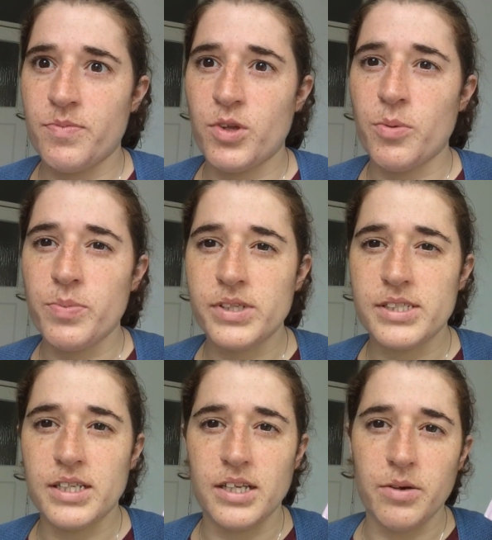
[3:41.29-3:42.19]
topics
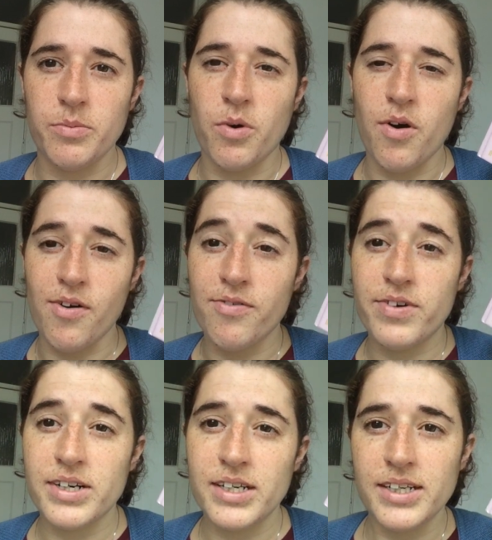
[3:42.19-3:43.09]
that I'm
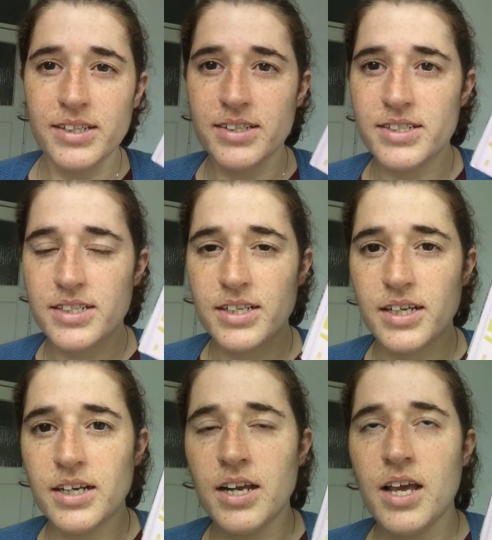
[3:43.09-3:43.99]
overly interested
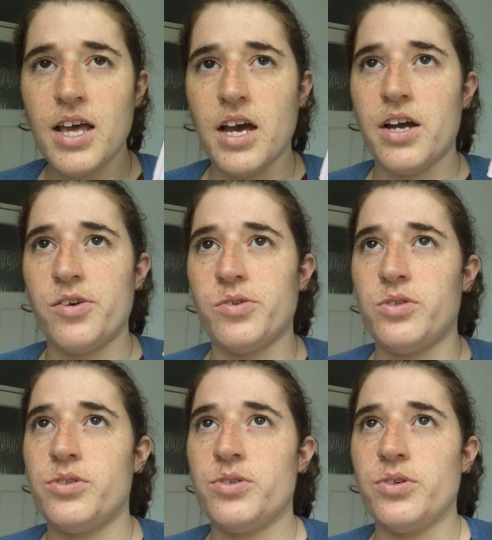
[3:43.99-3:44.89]
in, and
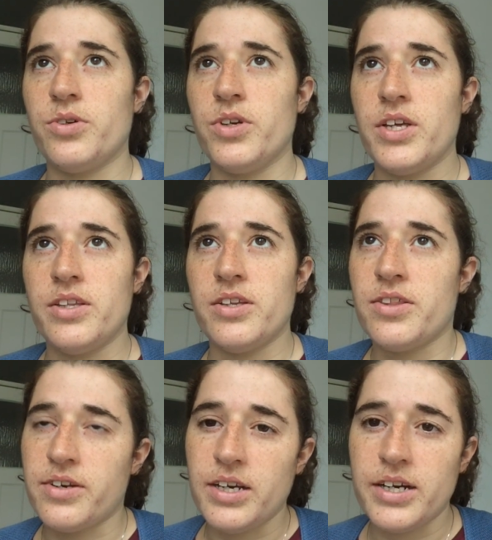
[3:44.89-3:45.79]
also the
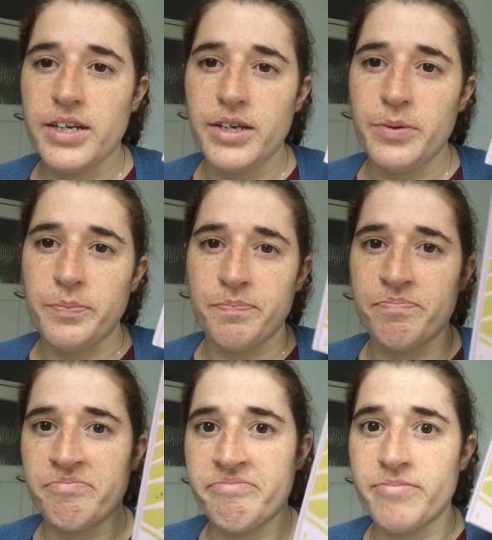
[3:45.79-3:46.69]
thrillery
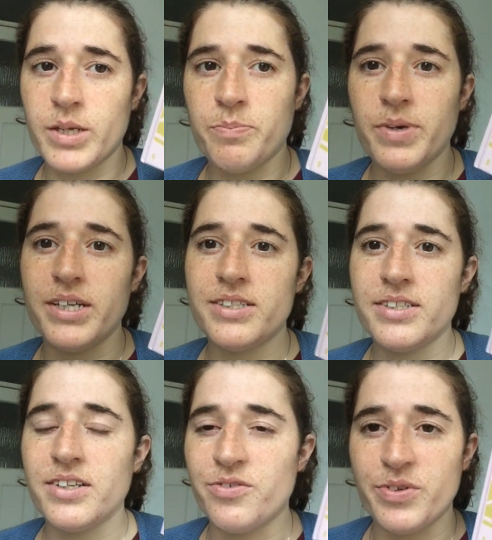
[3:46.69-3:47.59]

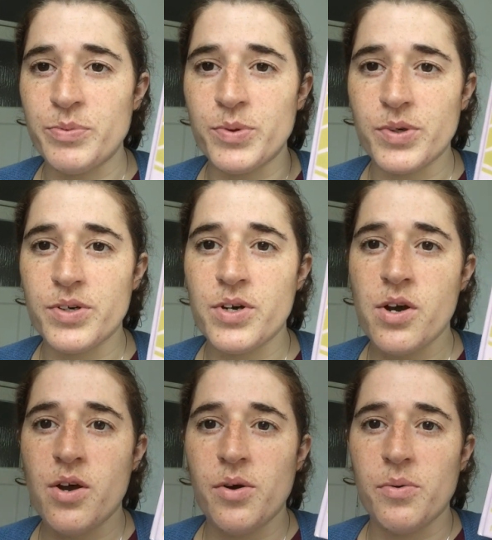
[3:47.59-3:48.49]
bits of the book
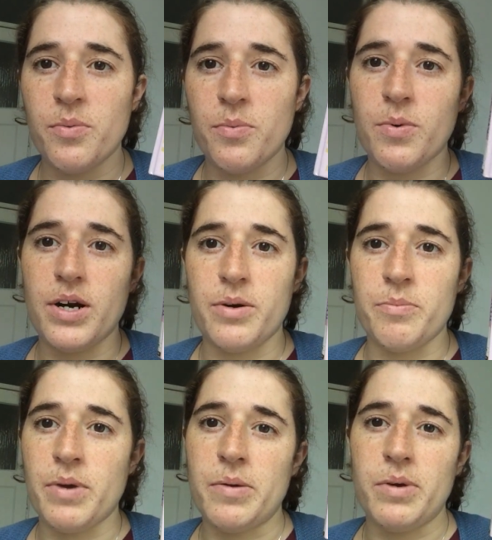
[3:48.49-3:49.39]
were
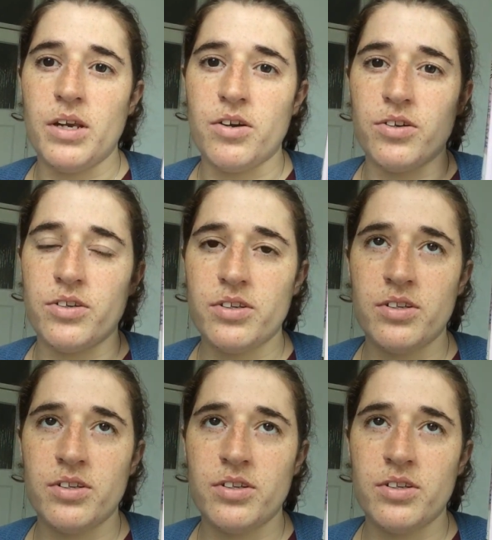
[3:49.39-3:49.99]
maybe not